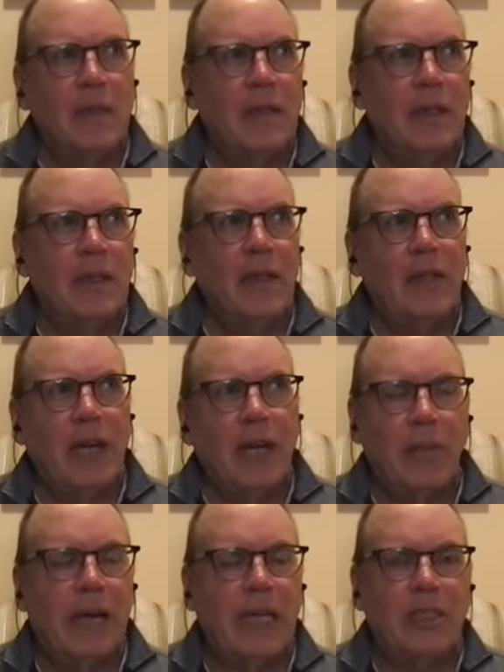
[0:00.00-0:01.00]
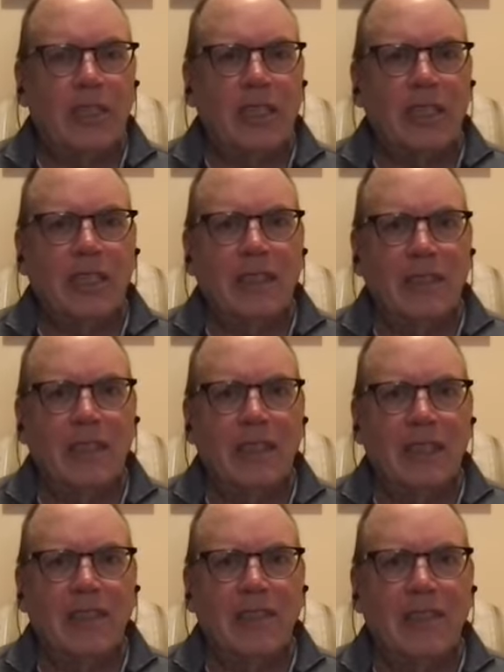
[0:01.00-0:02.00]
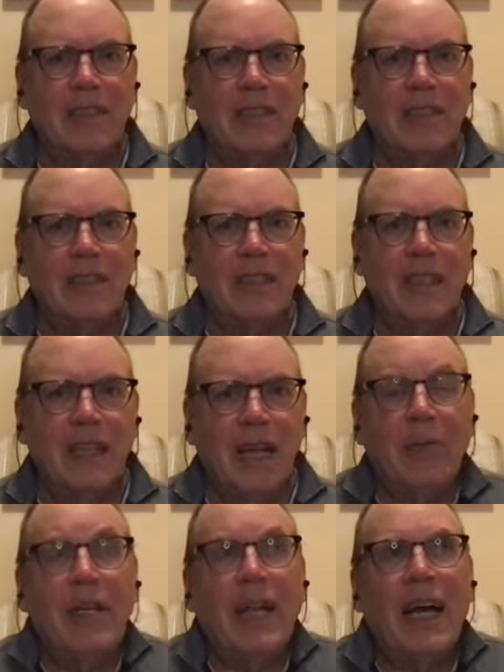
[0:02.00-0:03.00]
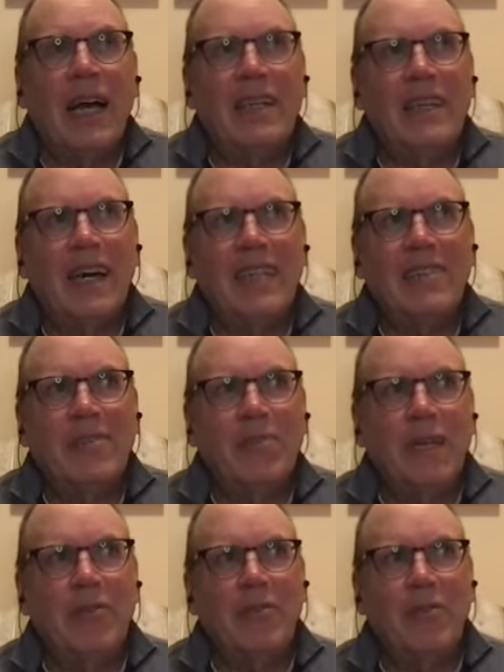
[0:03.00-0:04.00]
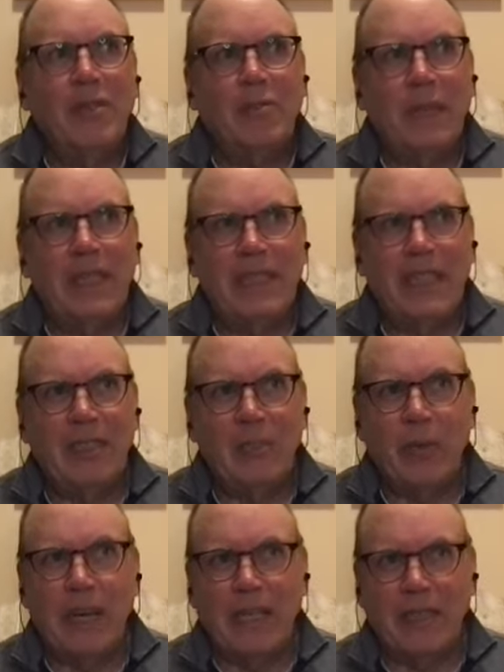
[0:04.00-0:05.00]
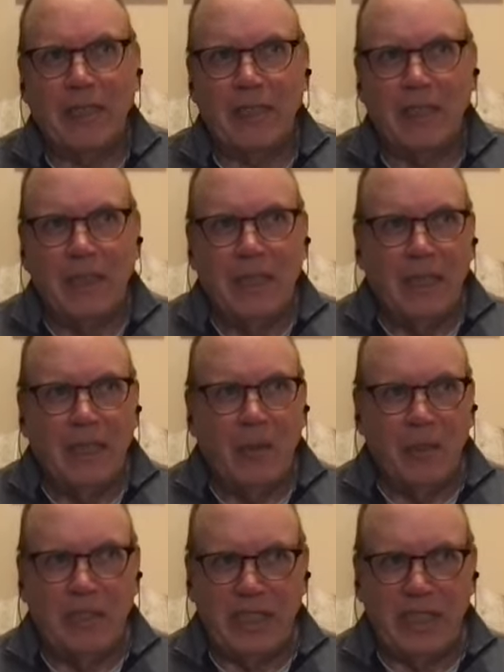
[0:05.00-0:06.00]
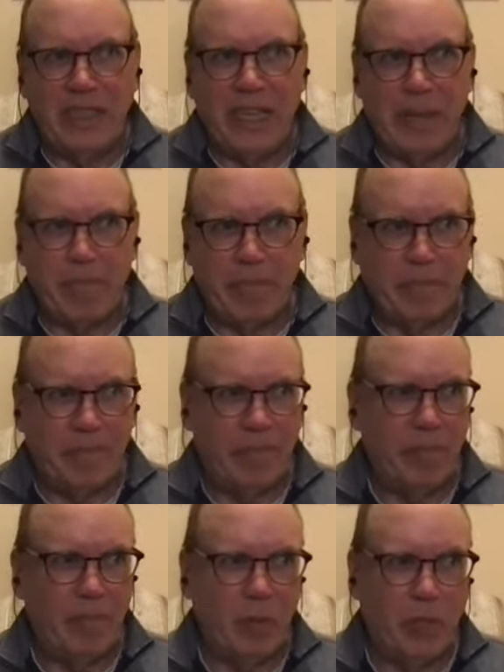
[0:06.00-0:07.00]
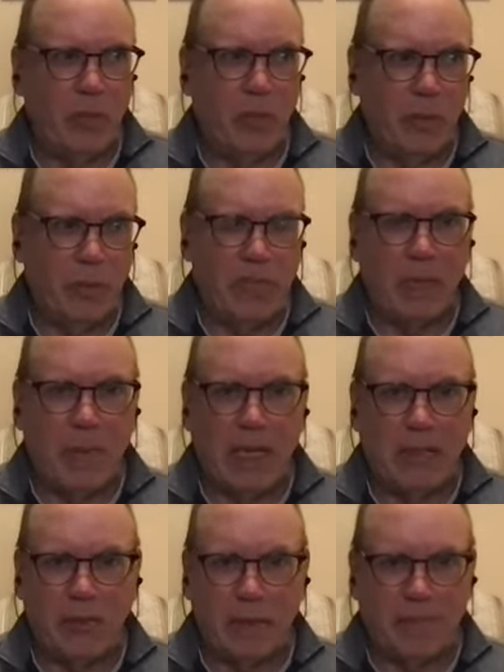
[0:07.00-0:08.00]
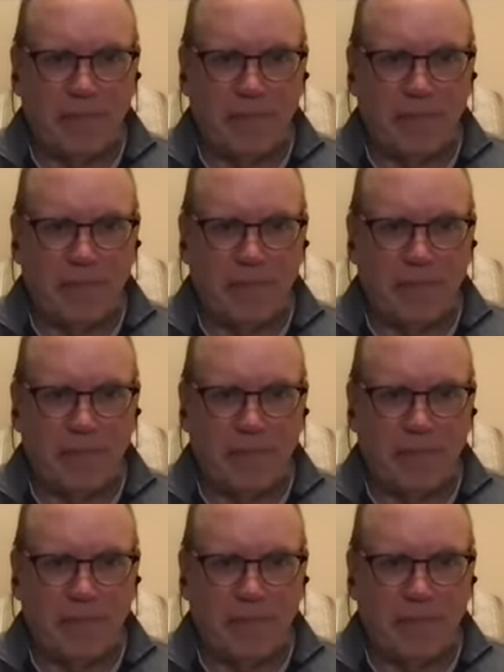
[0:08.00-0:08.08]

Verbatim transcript: they're not magic. You know, that's the thing. I mean, I, I my first meditation practice was TM, where you repeat a mantra